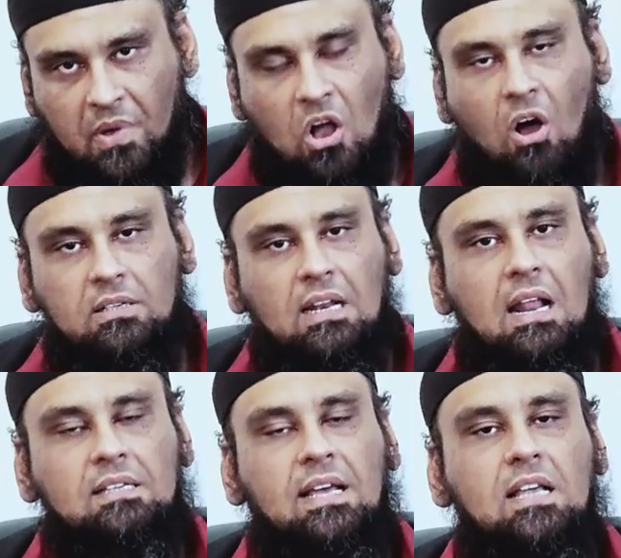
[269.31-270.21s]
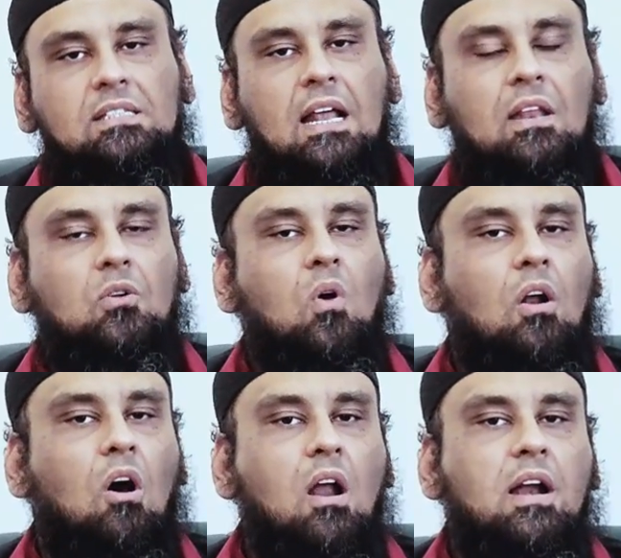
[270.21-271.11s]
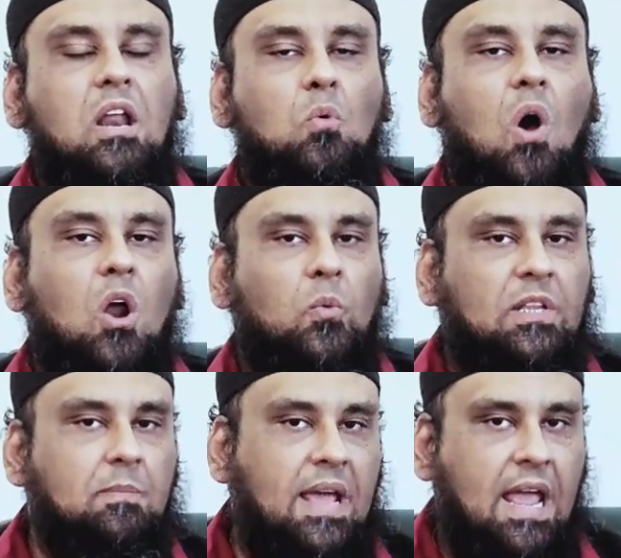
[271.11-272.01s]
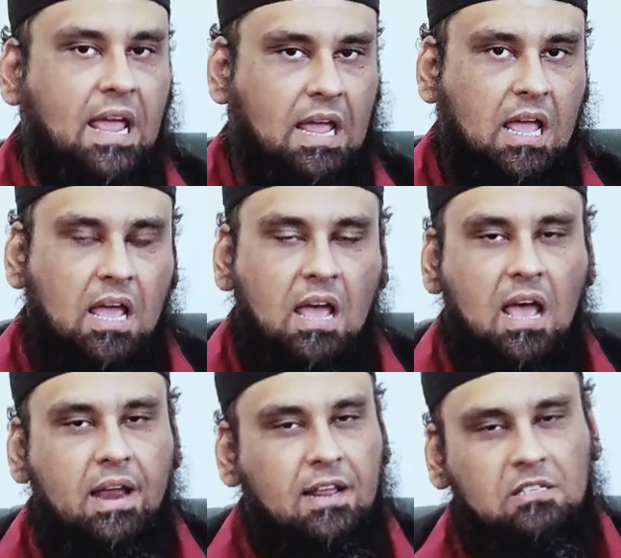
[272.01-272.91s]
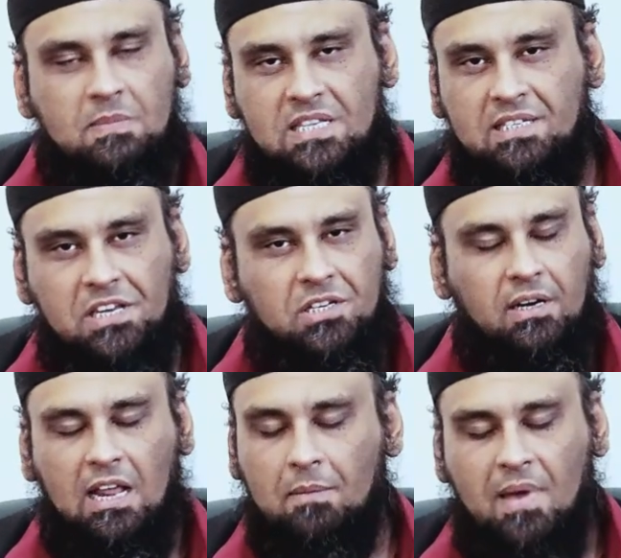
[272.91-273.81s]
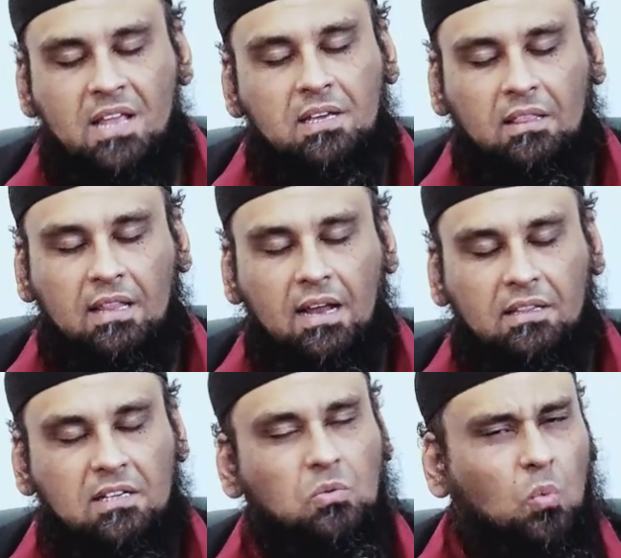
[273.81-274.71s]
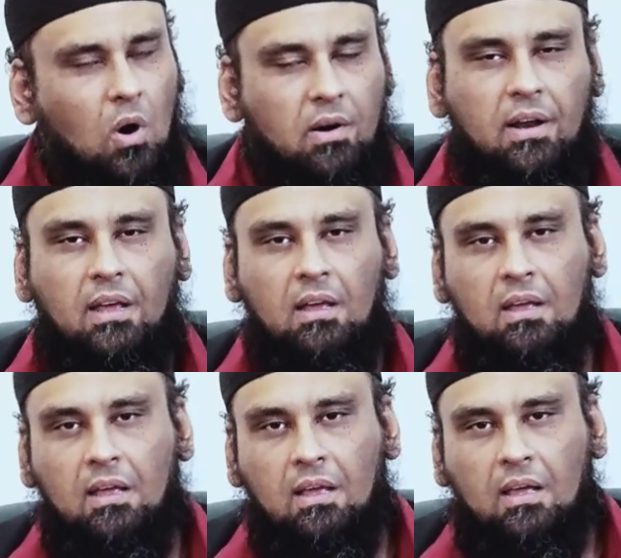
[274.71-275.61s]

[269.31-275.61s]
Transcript: Because Allah says that you are already war with me and His messenger. Imagine that, this warning.